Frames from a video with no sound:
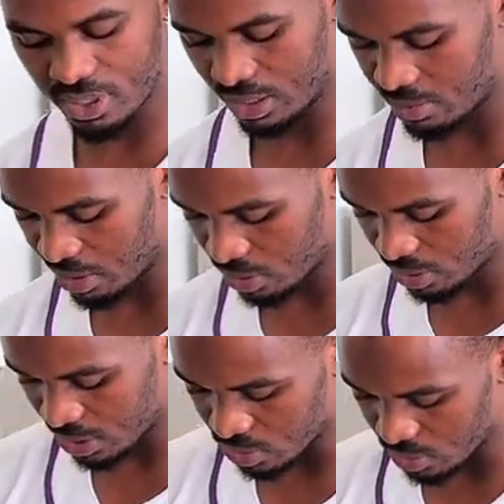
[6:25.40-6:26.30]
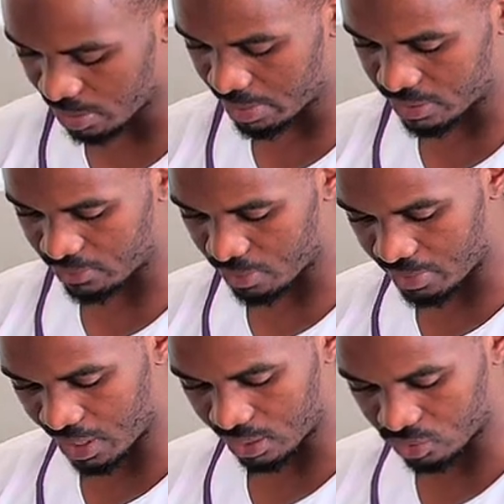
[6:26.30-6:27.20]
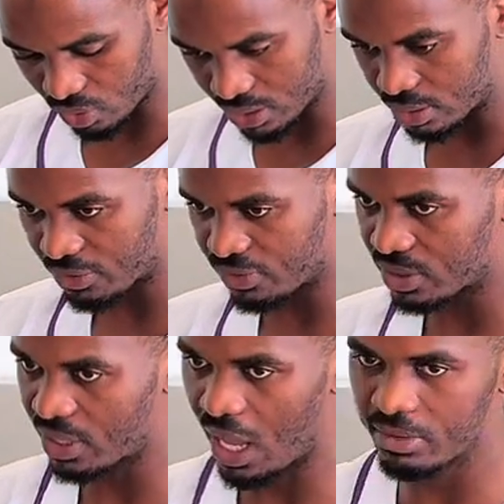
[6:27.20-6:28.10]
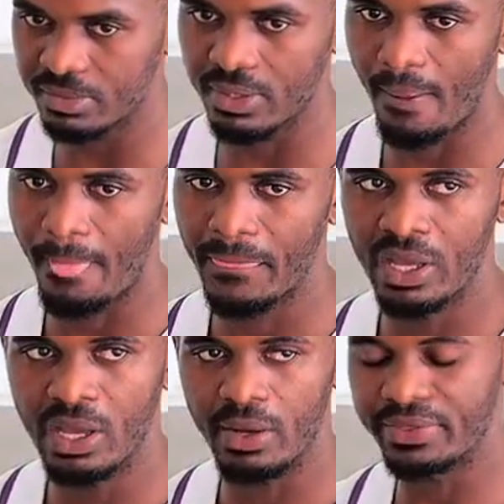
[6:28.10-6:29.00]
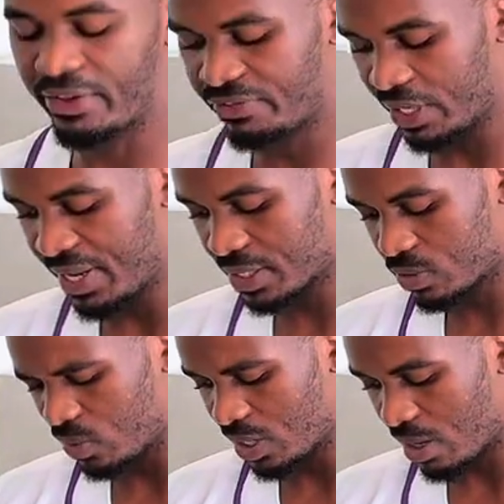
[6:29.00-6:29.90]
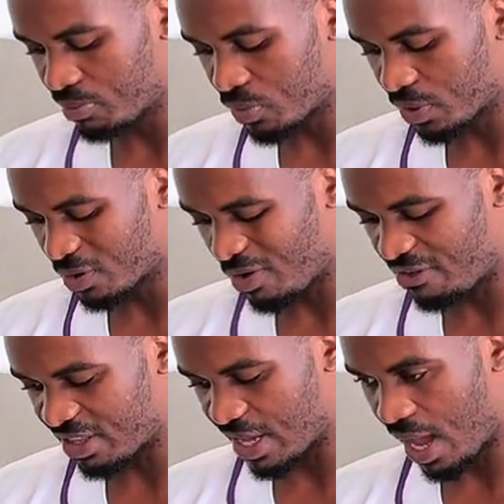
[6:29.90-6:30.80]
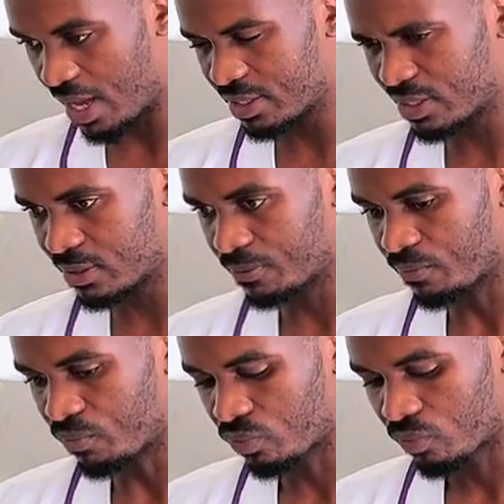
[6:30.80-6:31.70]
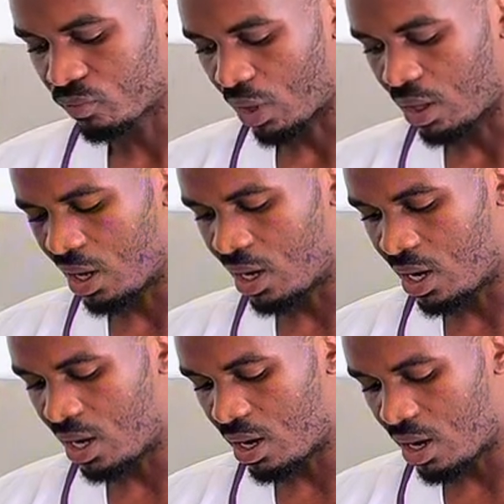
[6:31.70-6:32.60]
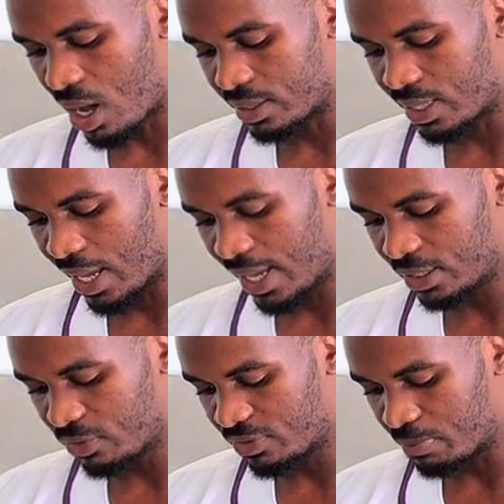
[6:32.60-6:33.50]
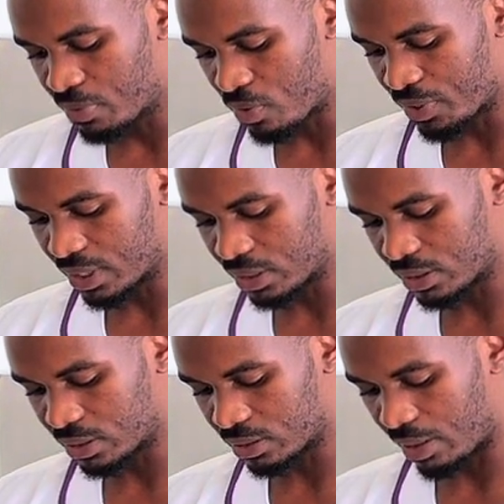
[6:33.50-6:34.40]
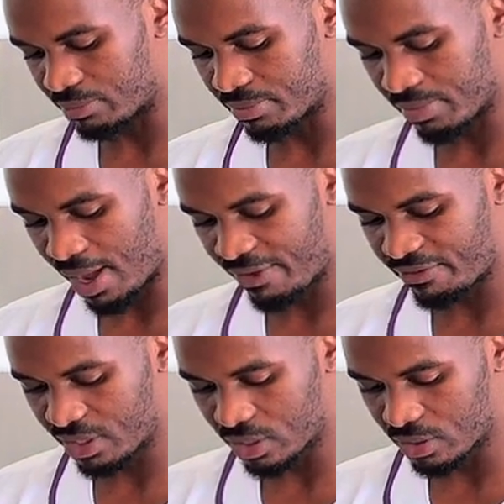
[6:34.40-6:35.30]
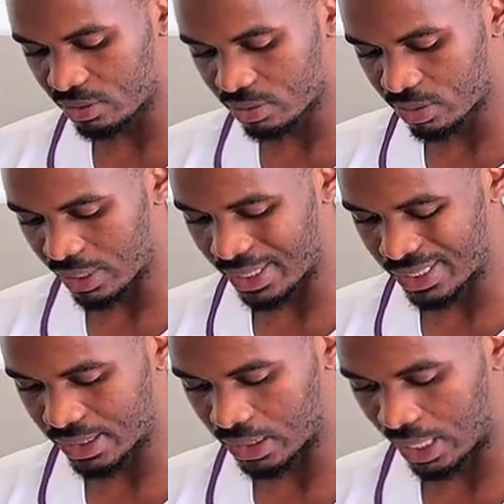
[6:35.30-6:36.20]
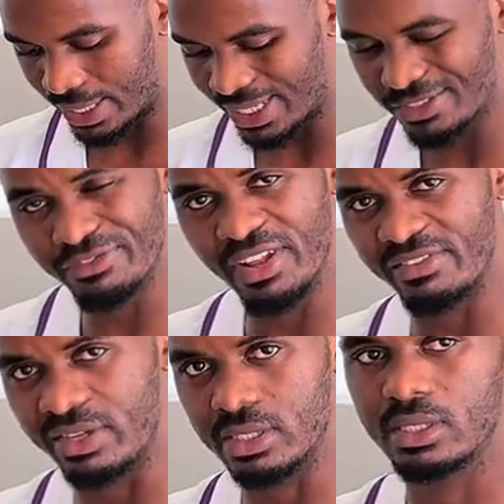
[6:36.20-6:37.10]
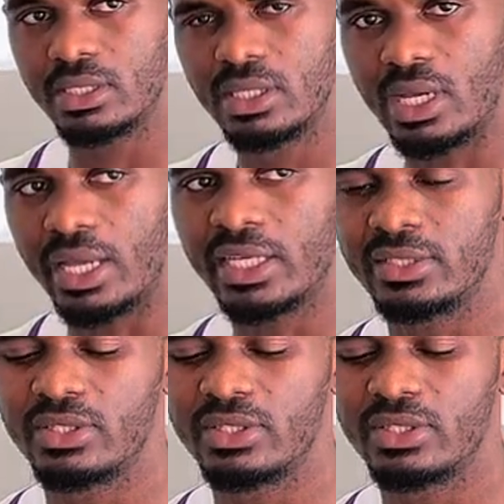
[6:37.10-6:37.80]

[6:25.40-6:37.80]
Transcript: method as well. But for me, I tried different times, and I feel like when I'm brewing over the ice, at the end of the brewing, I'm having like less flavors. I can say